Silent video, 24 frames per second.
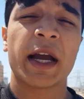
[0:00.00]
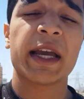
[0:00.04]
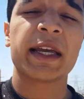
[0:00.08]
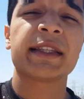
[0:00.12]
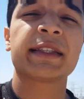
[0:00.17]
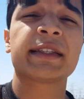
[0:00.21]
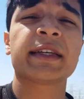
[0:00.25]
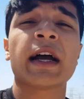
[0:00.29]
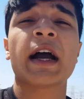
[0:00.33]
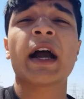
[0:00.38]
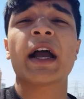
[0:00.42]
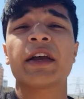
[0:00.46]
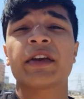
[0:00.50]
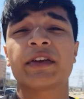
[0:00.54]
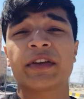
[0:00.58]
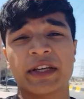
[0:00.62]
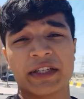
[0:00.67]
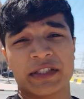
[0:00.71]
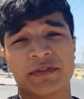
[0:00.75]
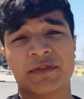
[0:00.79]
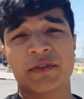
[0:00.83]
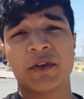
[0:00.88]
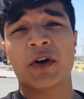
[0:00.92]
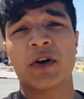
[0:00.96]
entire
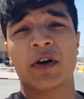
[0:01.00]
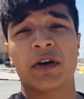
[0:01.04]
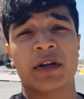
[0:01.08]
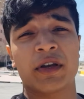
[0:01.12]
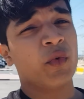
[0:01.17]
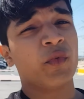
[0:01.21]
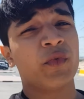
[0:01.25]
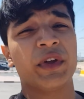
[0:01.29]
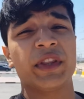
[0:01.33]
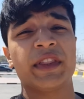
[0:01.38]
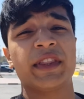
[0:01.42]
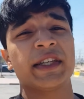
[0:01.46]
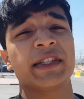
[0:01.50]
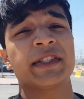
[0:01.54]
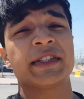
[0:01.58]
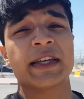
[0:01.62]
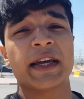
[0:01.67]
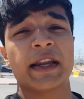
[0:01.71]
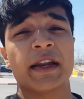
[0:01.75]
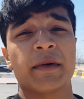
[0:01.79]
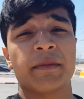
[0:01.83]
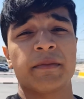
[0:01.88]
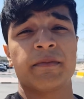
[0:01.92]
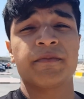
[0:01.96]
next vlog with this
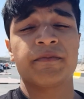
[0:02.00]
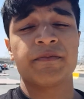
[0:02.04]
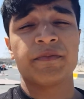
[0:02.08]
setup.